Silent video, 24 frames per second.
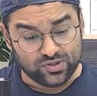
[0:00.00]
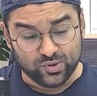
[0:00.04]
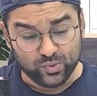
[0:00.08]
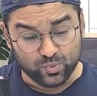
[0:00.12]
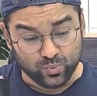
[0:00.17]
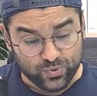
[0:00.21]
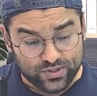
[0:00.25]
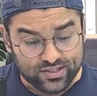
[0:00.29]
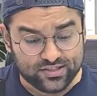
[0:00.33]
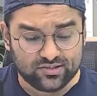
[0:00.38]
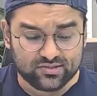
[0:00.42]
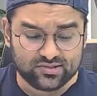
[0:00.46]

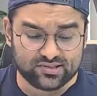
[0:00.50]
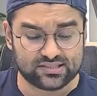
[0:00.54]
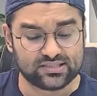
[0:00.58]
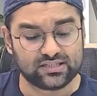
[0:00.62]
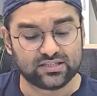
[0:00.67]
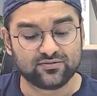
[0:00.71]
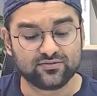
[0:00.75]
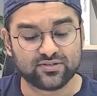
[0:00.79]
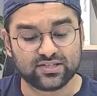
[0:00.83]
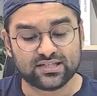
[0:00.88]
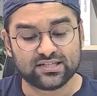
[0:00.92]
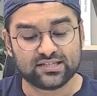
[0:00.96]
Windows
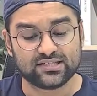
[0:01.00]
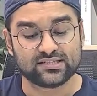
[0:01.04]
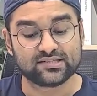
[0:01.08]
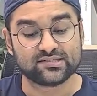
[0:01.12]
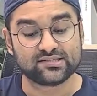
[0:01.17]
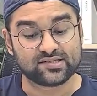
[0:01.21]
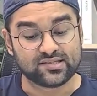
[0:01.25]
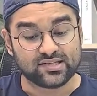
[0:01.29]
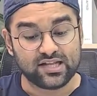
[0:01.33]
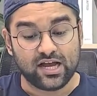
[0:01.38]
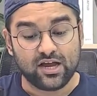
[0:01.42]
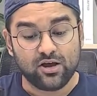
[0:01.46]
11
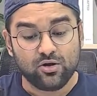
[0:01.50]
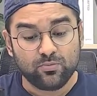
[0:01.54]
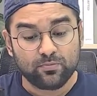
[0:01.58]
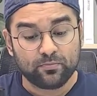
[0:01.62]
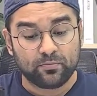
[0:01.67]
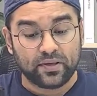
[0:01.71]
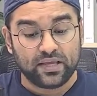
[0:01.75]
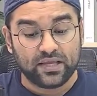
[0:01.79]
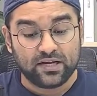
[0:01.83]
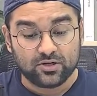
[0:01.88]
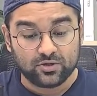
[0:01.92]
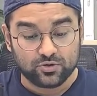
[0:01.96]
is now
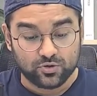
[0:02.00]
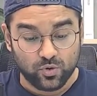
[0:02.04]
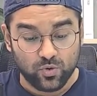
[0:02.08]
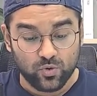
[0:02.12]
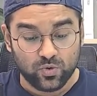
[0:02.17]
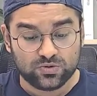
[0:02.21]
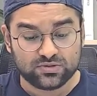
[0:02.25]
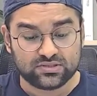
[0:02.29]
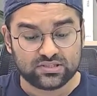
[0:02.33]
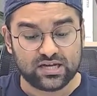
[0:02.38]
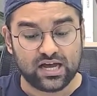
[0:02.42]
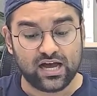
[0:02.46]
being
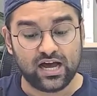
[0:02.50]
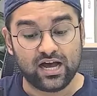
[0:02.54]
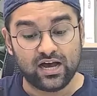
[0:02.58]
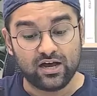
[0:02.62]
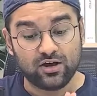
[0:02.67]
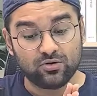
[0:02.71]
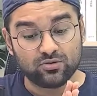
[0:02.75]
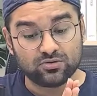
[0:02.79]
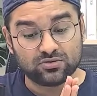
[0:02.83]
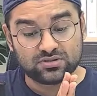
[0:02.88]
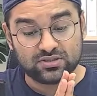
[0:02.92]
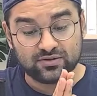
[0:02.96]
rolled
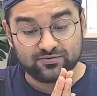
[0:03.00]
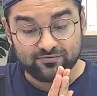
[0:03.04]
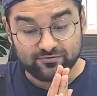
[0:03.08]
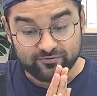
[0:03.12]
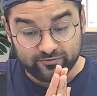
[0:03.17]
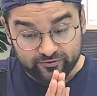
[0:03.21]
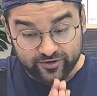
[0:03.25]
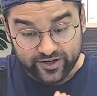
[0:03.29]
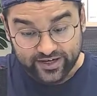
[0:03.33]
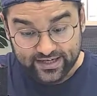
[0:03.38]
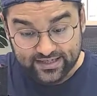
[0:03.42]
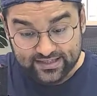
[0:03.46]
out the
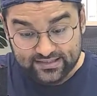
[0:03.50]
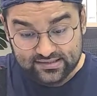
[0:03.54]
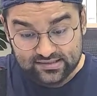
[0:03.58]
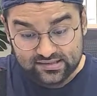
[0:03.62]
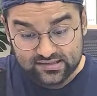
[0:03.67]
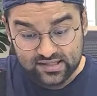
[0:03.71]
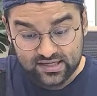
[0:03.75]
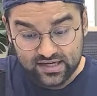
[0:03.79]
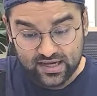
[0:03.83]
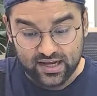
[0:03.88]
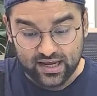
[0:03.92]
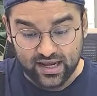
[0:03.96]
phase